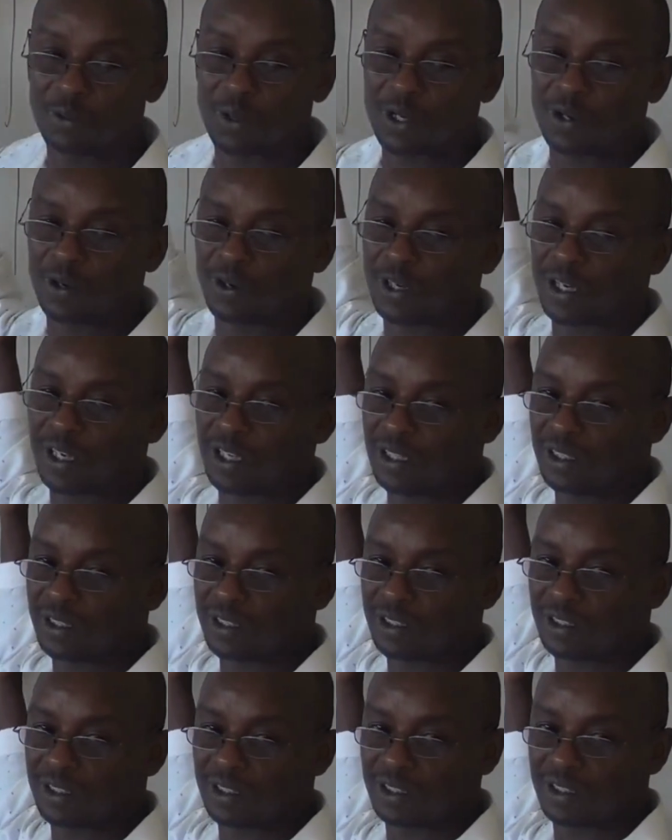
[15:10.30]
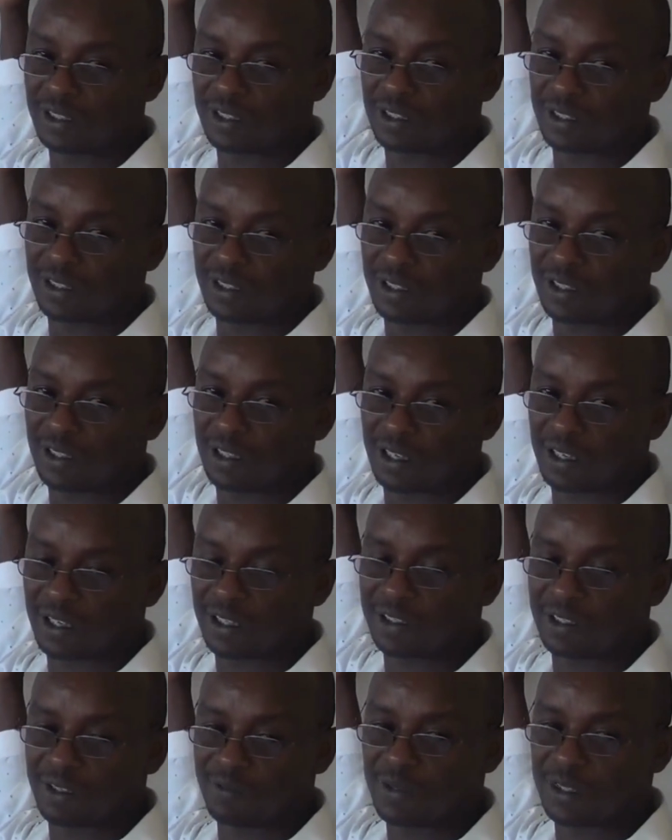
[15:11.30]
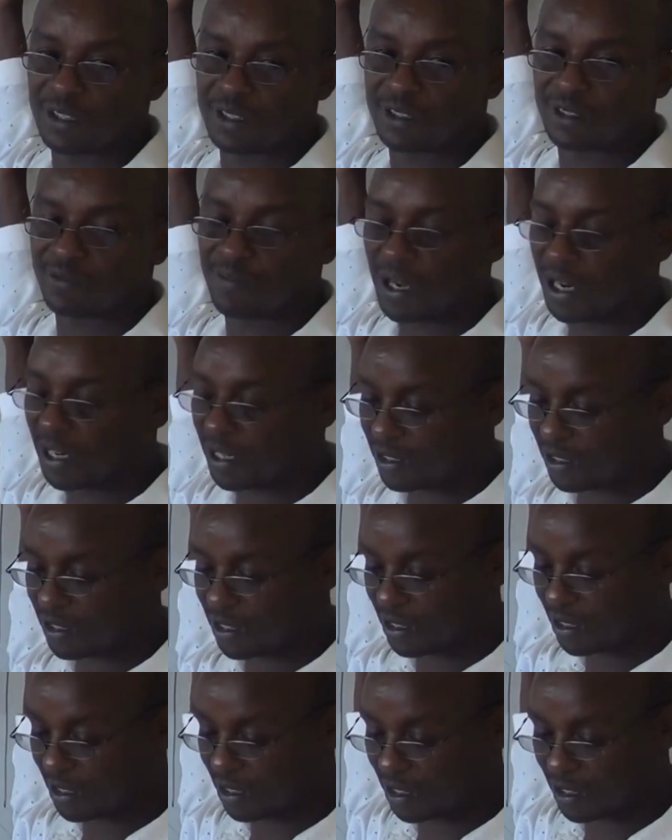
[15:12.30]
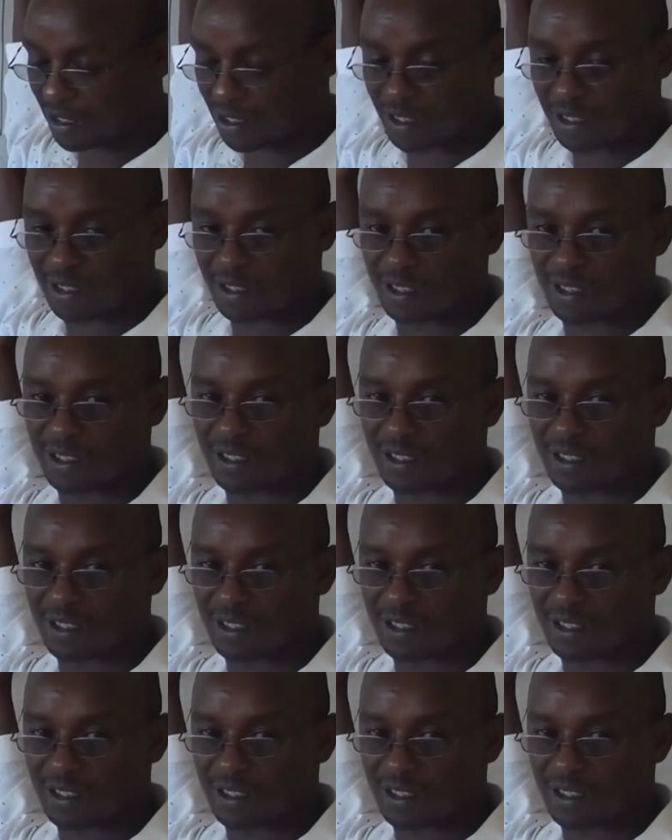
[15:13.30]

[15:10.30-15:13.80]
where you're gonna debit balance.